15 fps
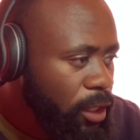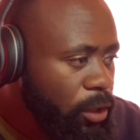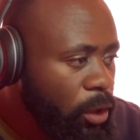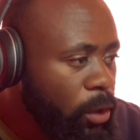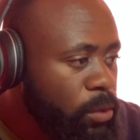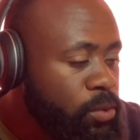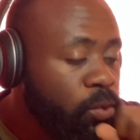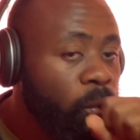
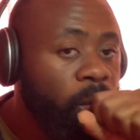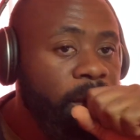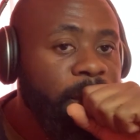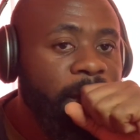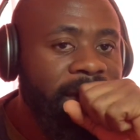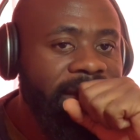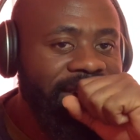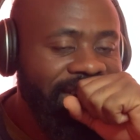Oh, sorry,
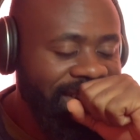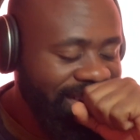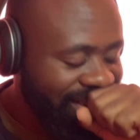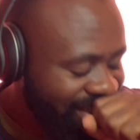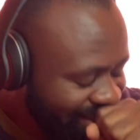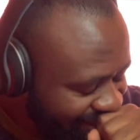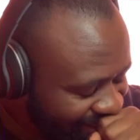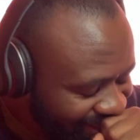man.
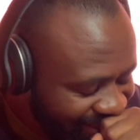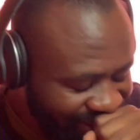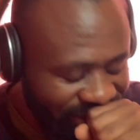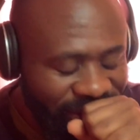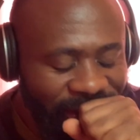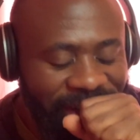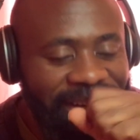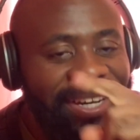
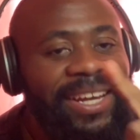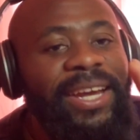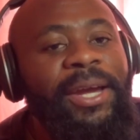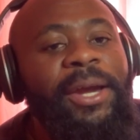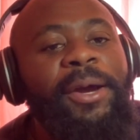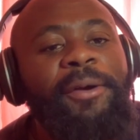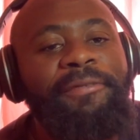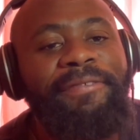Sorry.
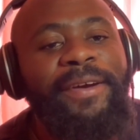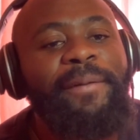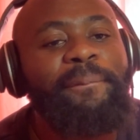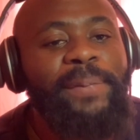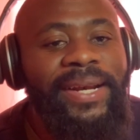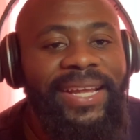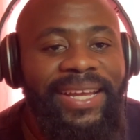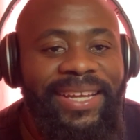Fair
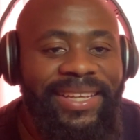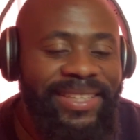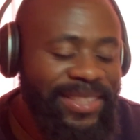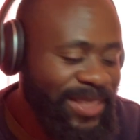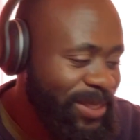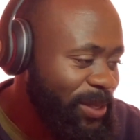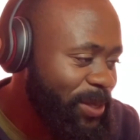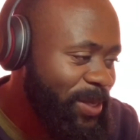play.
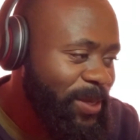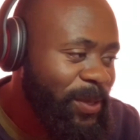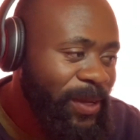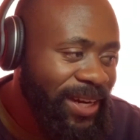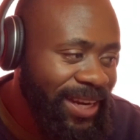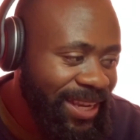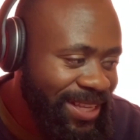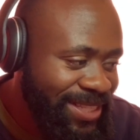So
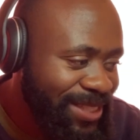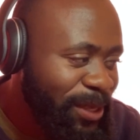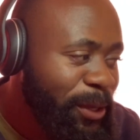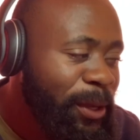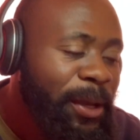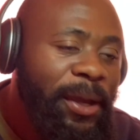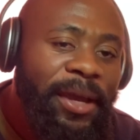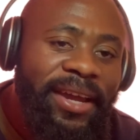sorry, guys.
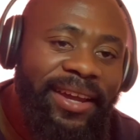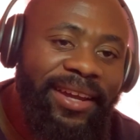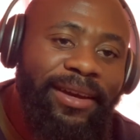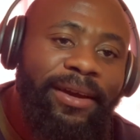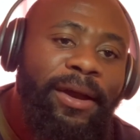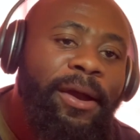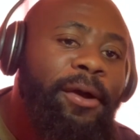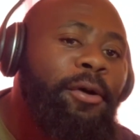
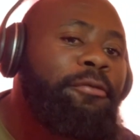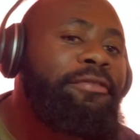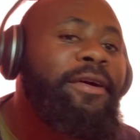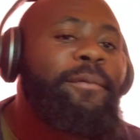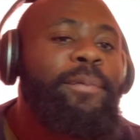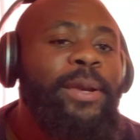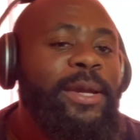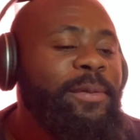Fair
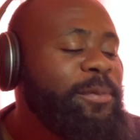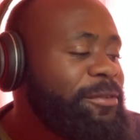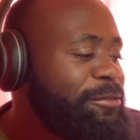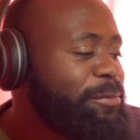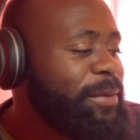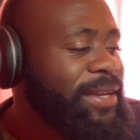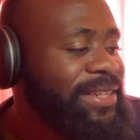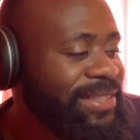play
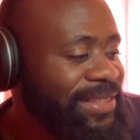movement.